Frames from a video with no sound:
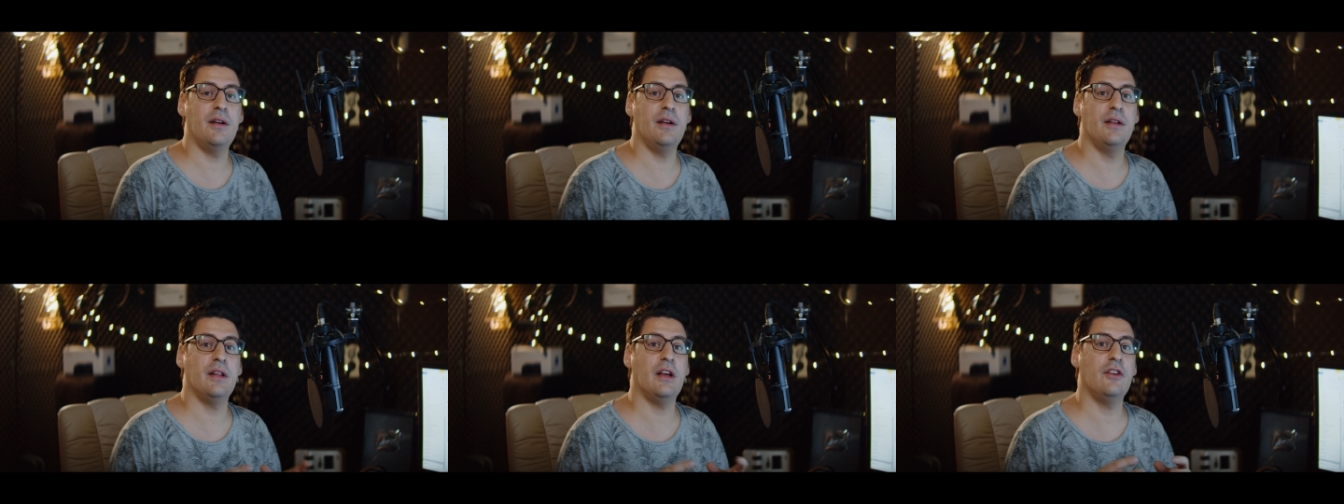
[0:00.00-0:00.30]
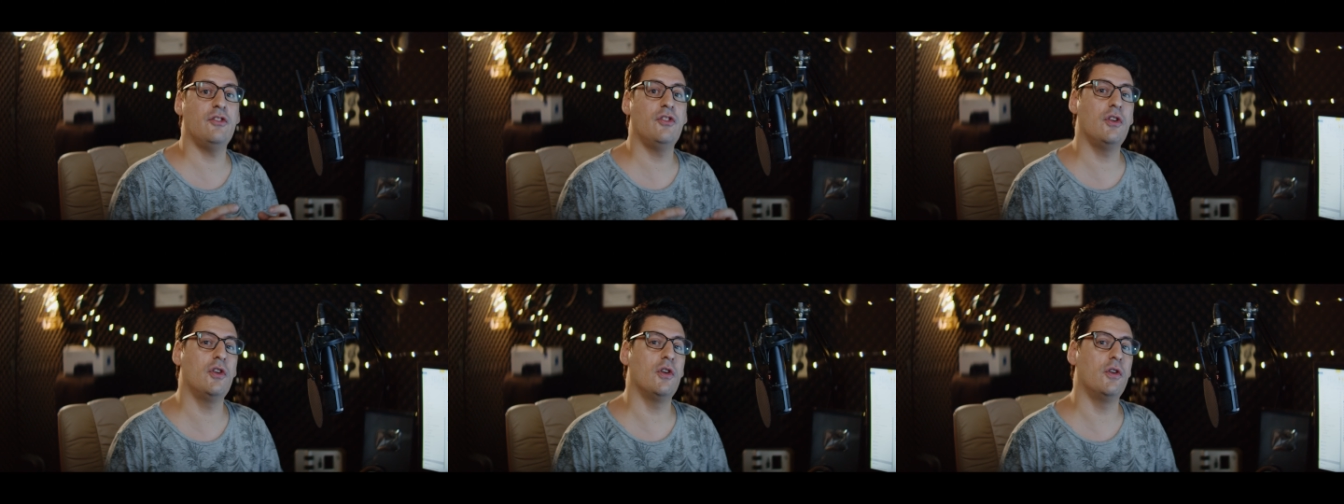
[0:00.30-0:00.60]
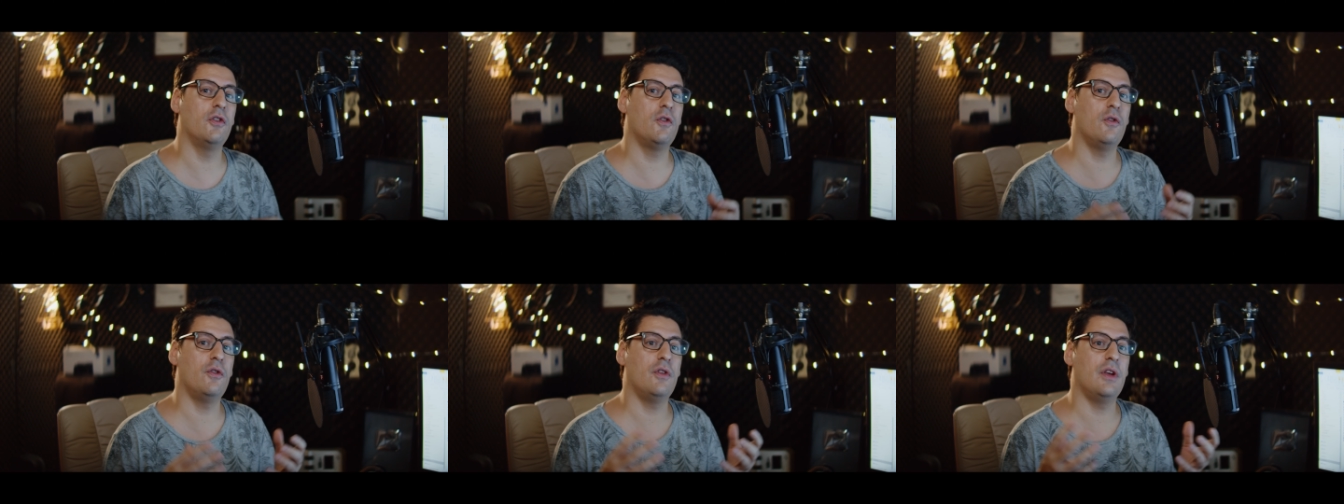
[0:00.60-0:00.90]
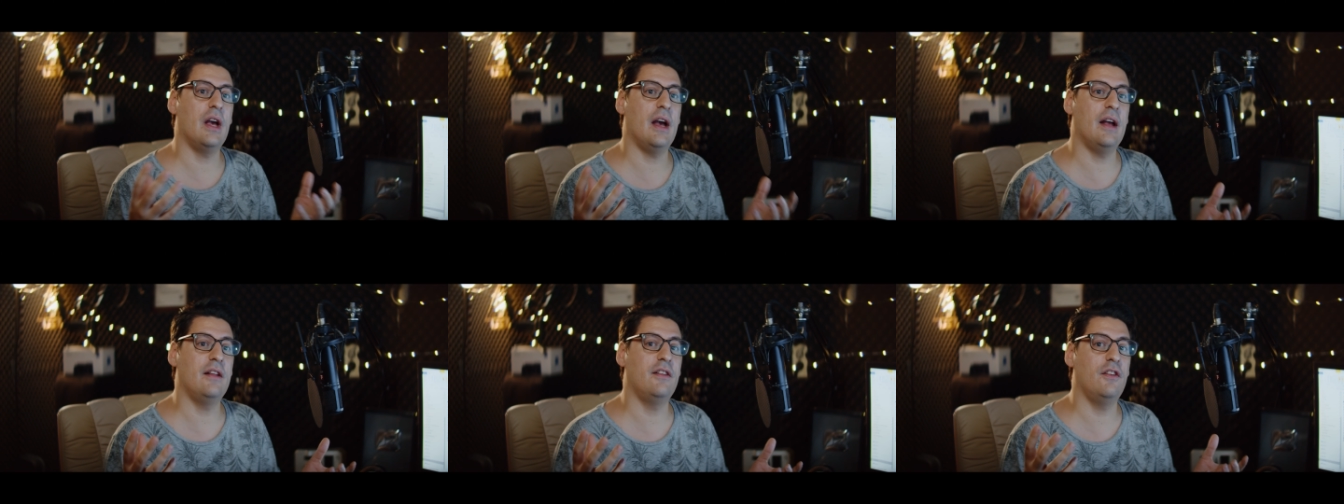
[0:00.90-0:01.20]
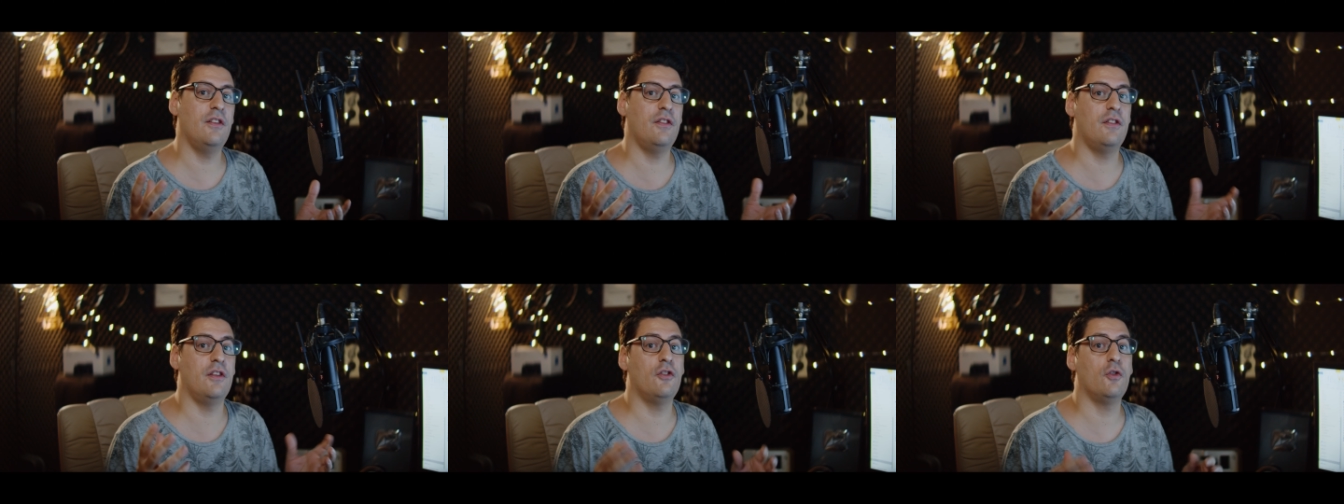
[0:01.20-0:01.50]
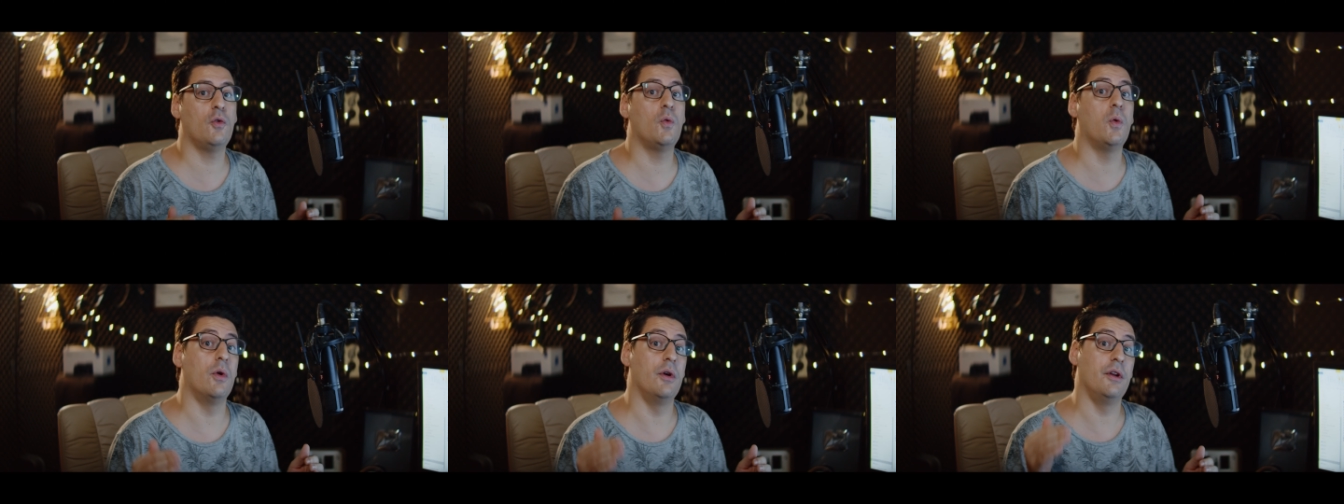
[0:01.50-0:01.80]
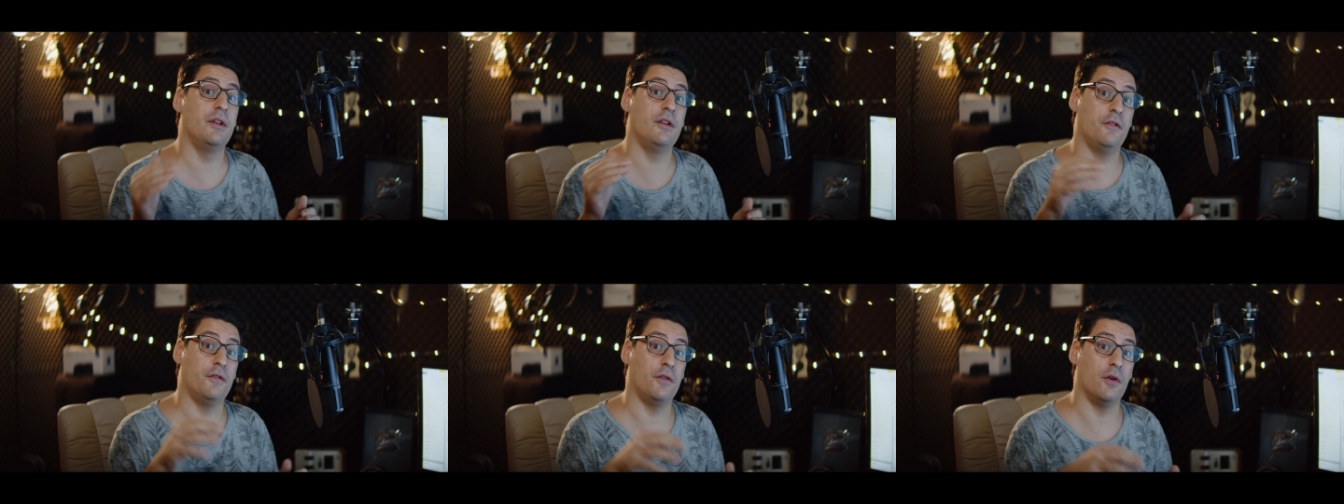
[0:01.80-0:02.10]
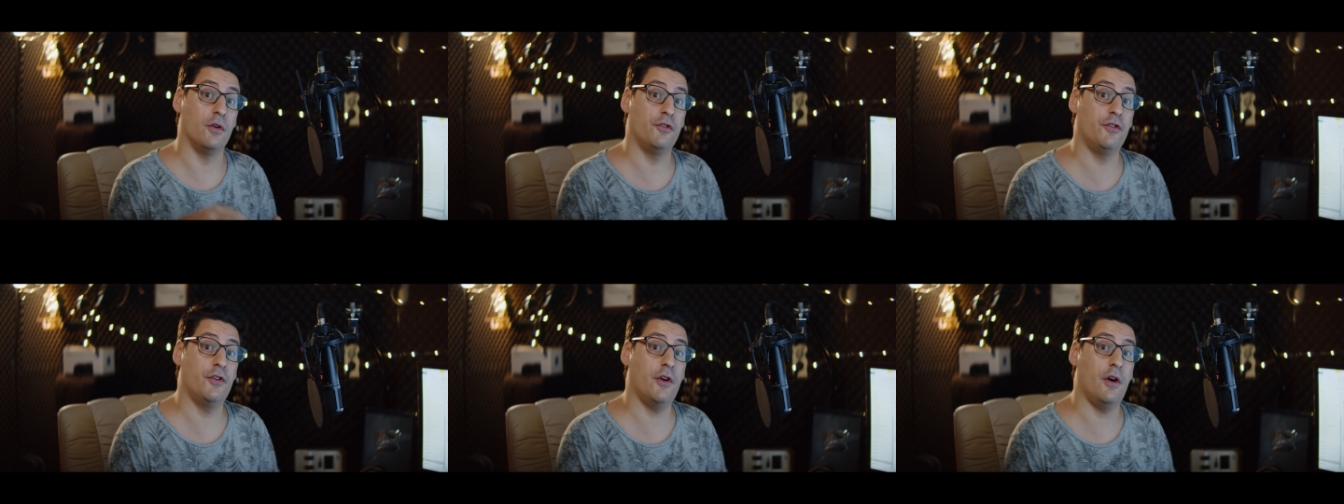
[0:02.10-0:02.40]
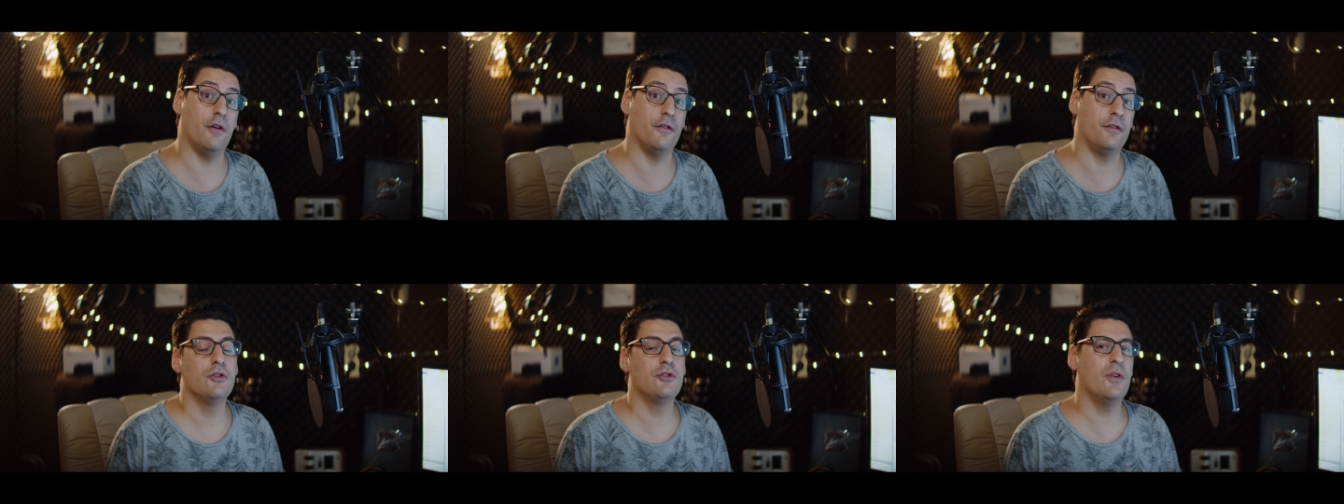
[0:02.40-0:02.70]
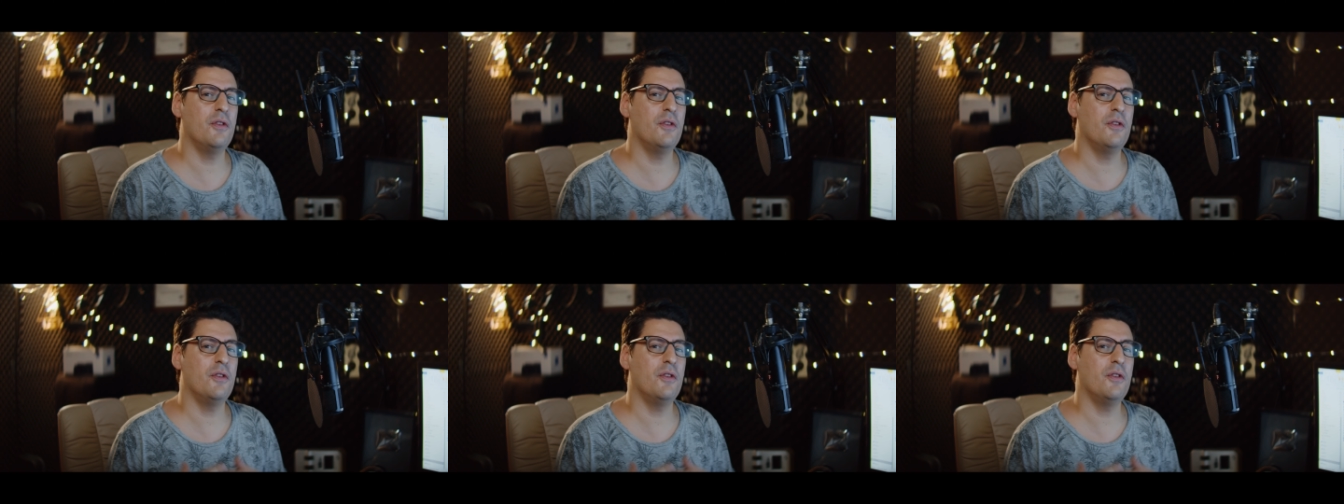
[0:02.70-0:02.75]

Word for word: and as you go to the edges, this quality falls off.